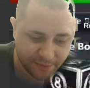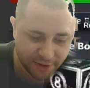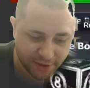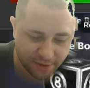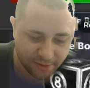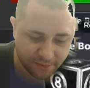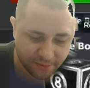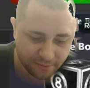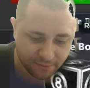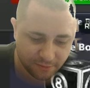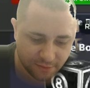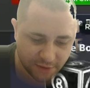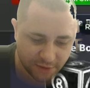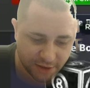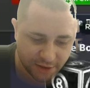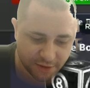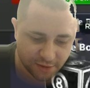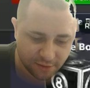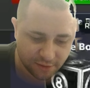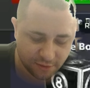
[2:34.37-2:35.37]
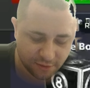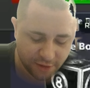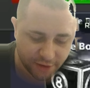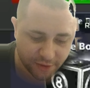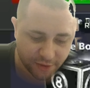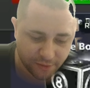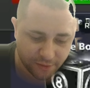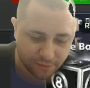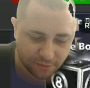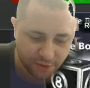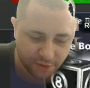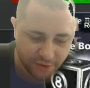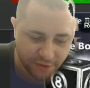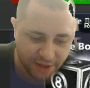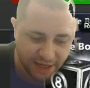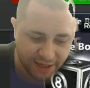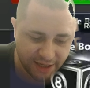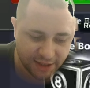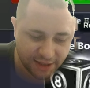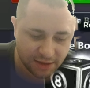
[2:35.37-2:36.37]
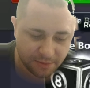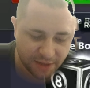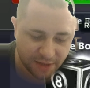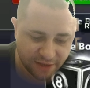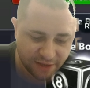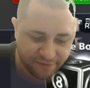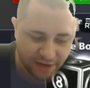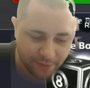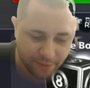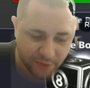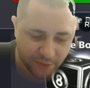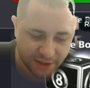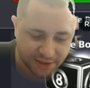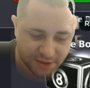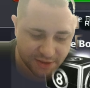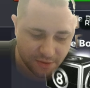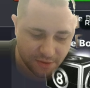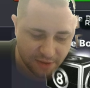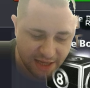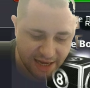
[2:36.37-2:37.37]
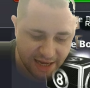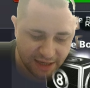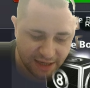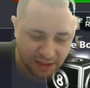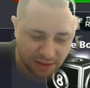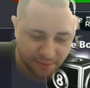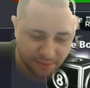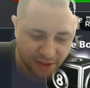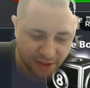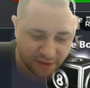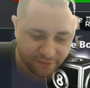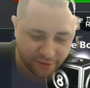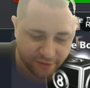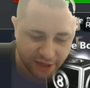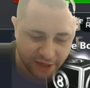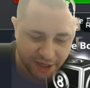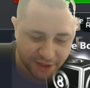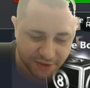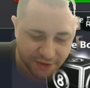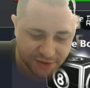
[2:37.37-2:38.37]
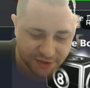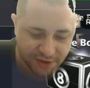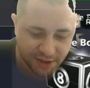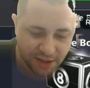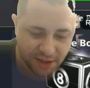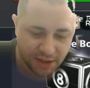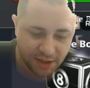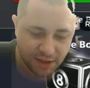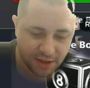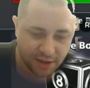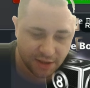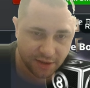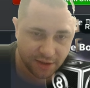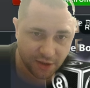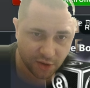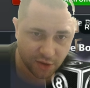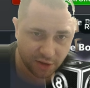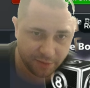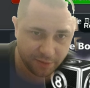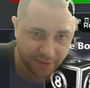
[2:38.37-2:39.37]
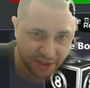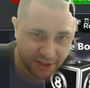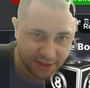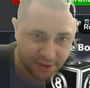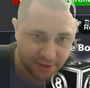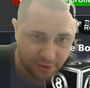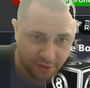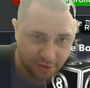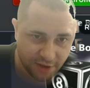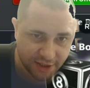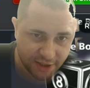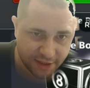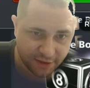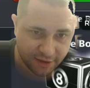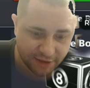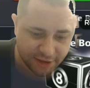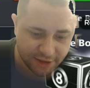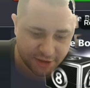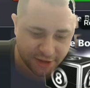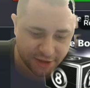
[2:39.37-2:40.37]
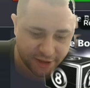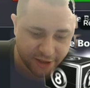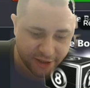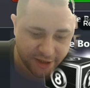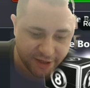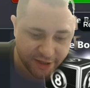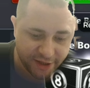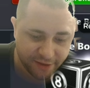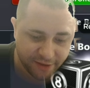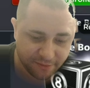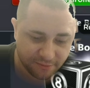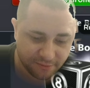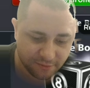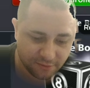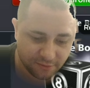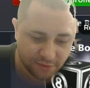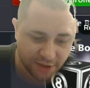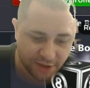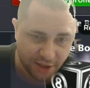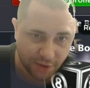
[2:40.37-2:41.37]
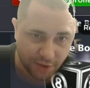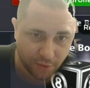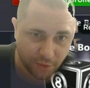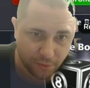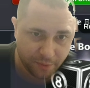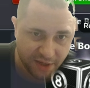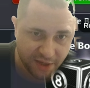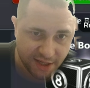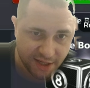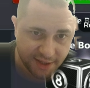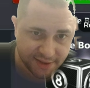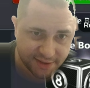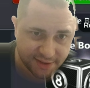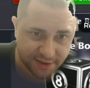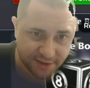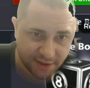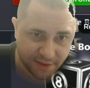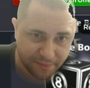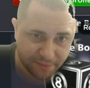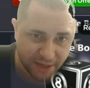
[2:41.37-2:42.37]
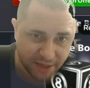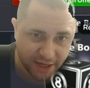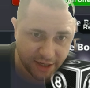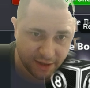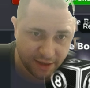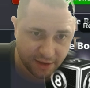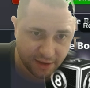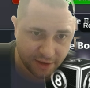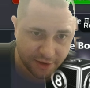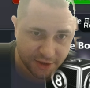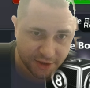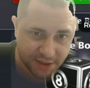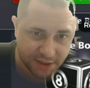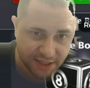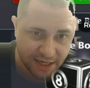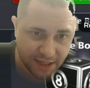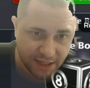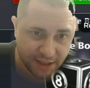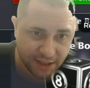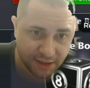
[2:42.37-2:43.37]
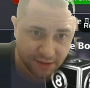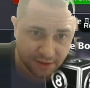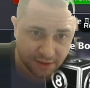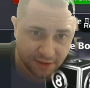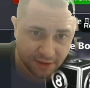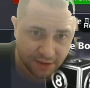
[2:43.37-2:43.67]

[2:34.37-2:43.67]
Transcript: gonna, you know, you can't get them out of epics, you can't get them out of rares. The only place you can get a legendary Q piece, in my understanding,